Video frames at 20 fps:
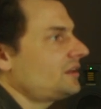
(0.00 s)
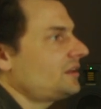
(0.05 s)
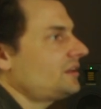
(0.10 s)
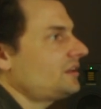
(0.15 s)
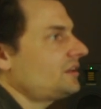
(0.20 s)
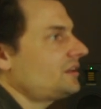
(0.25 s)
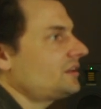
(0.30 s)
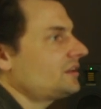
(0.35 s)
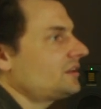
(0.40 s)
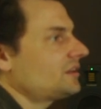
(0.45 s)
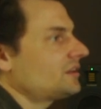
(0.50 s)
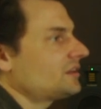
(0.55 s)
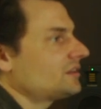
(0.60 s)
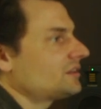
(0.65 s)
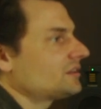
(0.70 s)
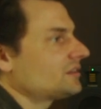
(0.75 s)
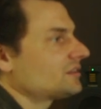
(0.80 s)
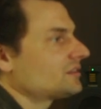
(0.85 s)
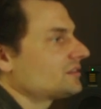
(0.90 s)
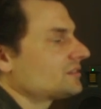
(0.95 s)

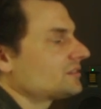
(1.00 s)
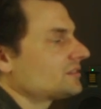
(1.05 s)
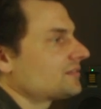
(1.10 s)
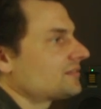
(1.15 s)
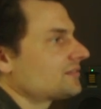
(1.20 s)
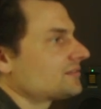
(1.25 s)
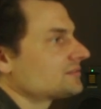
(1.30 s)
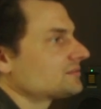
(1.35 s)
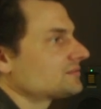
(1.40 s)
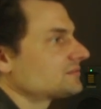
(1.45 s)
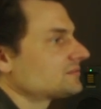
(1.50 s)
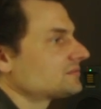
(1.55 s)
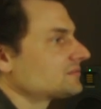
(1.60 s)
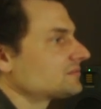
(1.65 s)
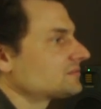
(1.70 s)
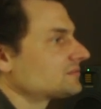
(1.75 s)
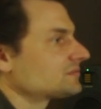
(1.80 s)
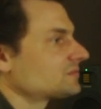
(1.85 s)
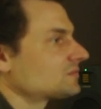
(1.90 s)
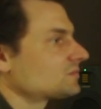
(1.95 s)

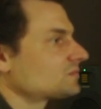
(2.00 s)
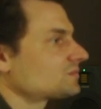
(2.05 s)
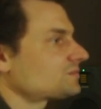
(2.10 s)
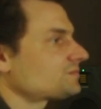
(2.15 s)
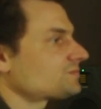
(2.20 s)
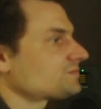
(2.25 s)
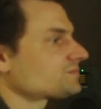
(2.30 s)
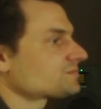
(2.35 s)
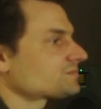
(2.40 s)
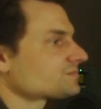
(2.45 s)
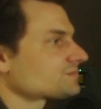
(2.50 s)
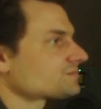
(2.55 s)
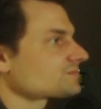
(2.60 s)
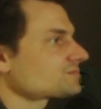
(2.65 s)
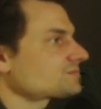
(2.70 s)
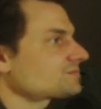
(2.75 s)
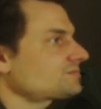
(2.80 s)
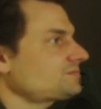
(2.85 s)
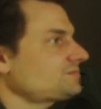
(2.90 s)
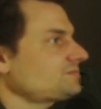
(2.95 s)

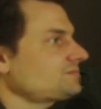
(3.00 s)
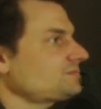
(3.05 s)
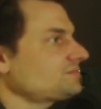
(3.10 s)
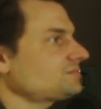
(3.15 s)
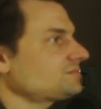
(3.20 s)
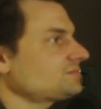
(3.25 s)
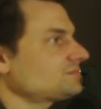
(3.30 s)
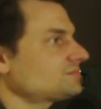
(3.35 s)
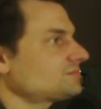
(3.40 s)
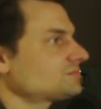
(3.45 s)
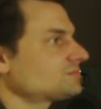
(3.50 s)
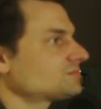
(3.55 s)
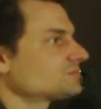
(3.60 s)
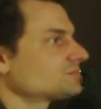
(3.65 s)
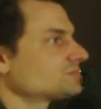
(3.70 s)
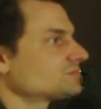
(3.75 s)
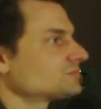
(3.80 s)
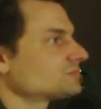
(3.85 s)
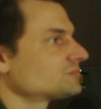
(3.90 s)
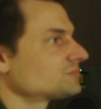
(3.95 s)

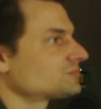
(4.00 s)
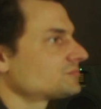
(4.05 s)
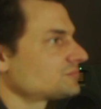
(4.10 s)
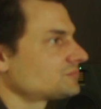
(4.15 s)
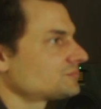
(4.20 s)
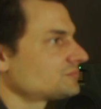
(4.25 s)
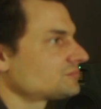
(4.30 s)
This person isn't speaking.